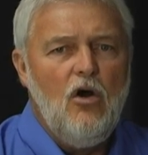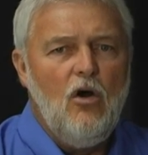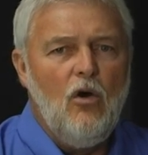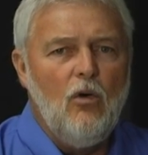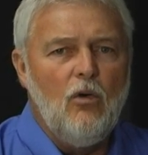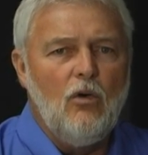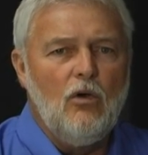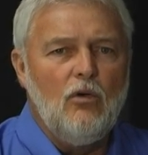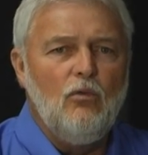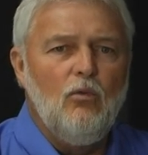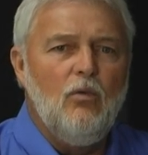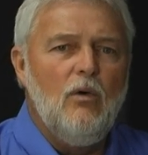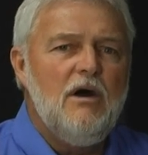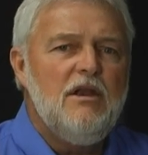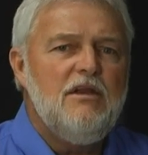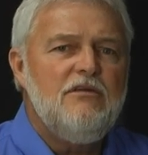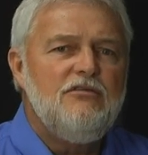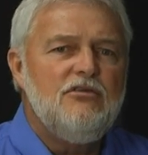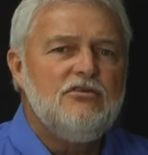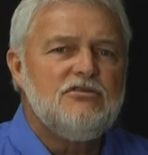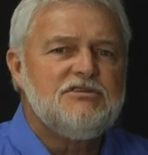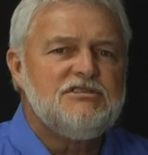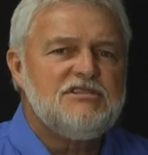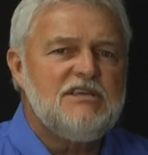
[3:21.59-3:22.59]
or one
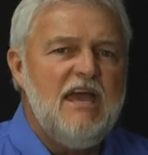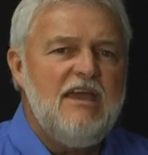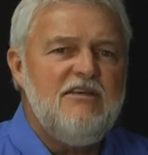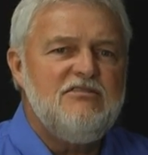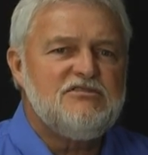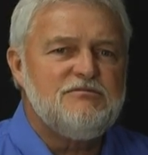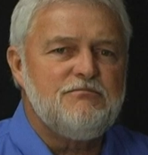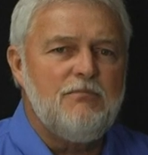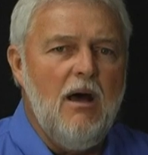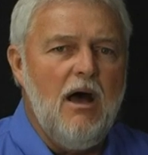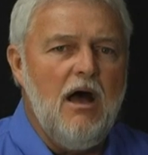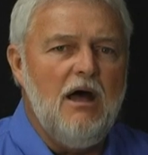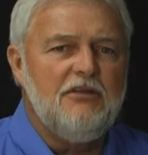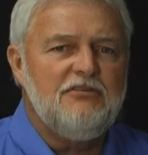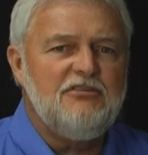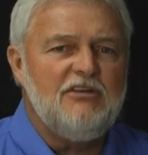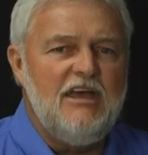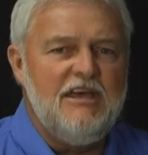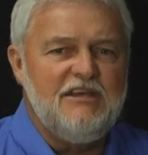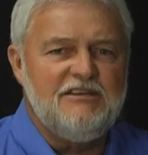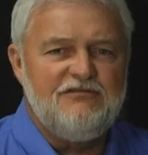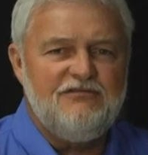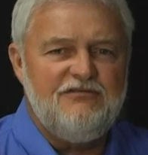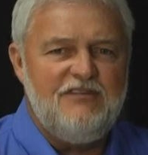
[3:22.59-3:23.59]
of your safe spots
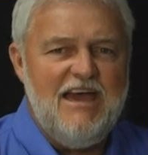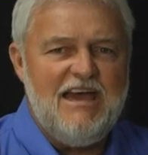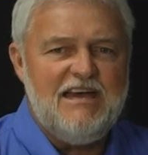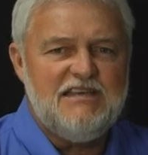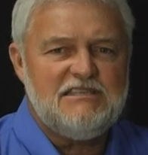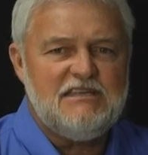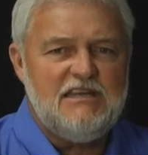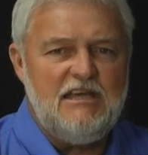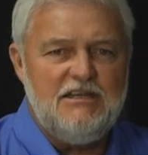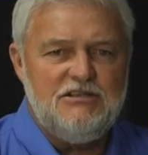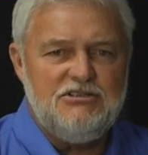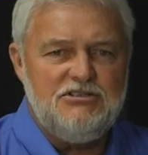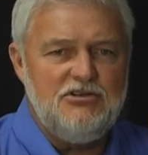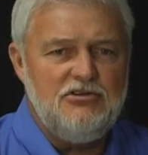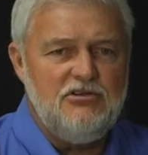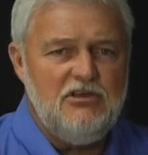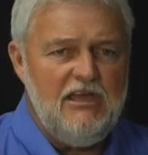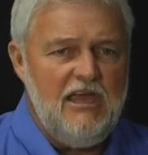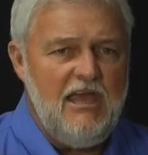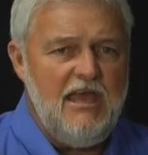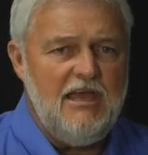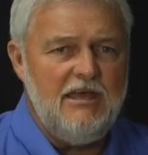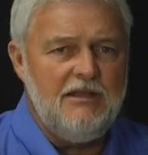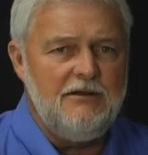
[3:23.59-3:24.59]
as fast as you
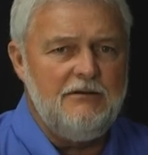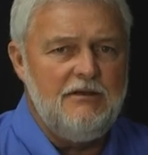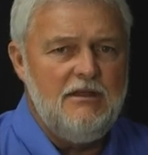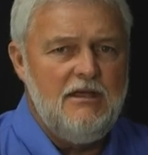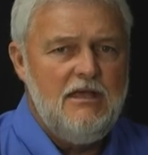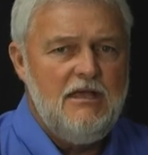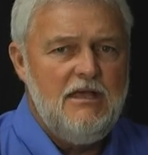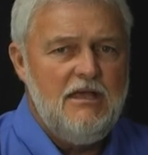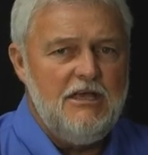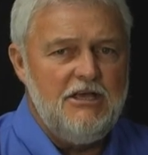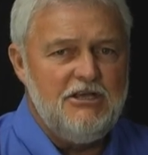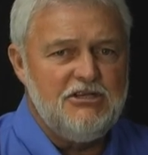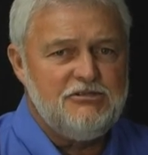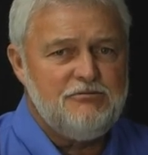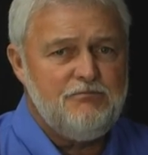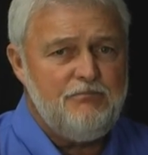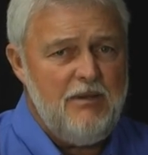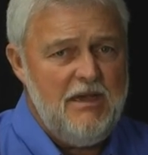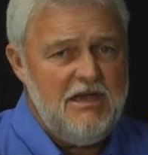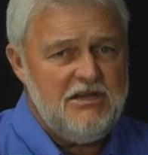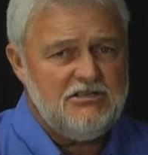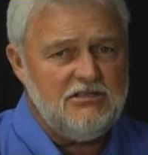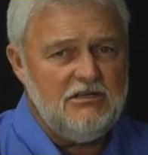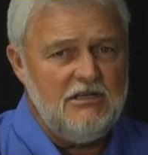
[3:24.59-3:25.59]
can,
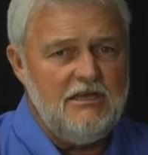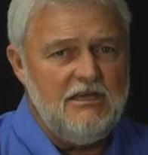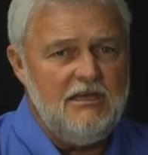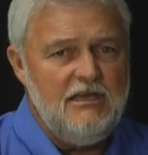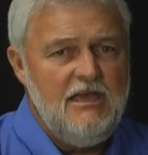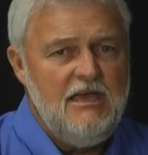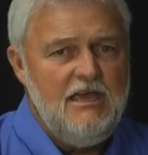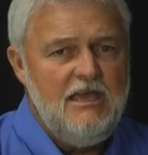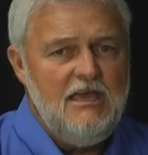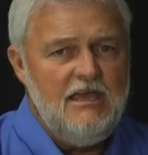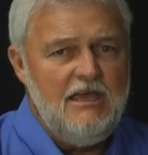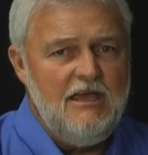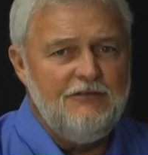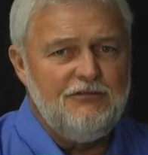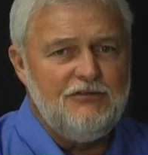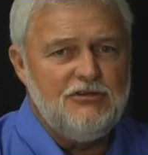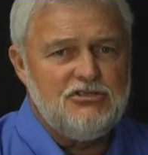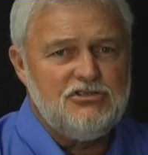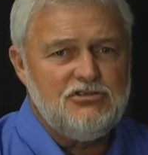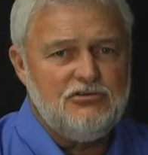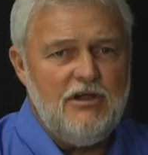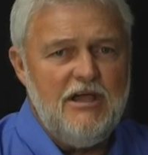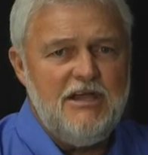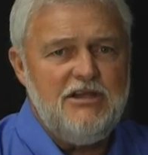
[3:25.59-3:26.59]
especially if the
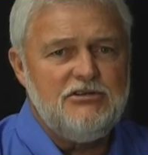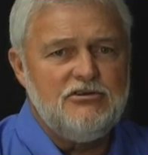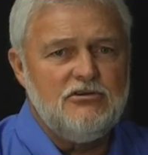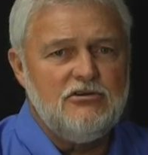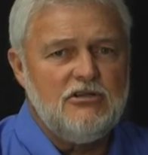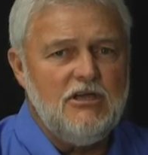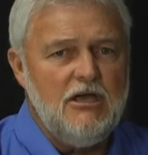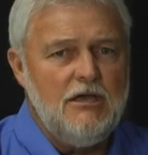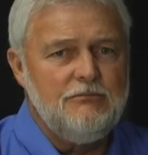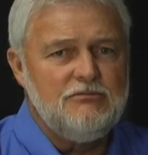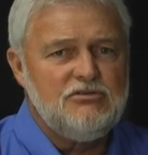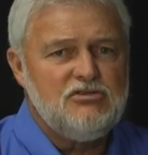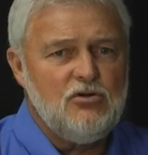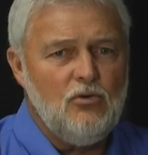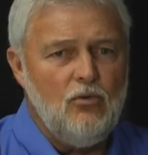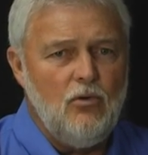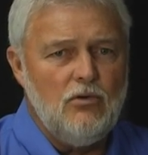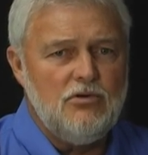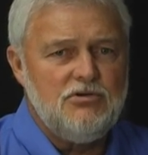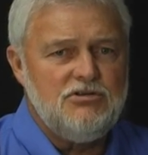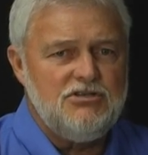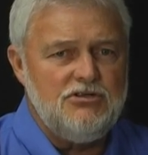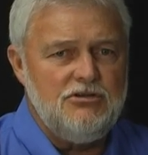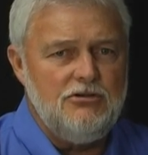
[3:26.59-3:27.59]
stranger comes
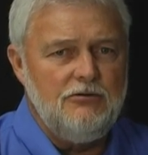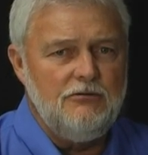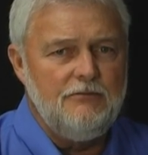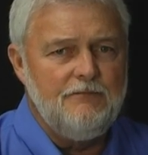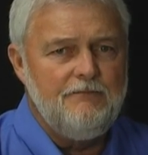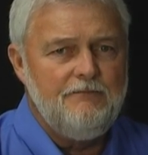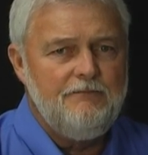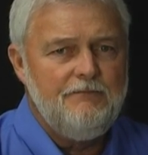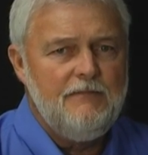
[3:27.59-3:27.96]
towards you.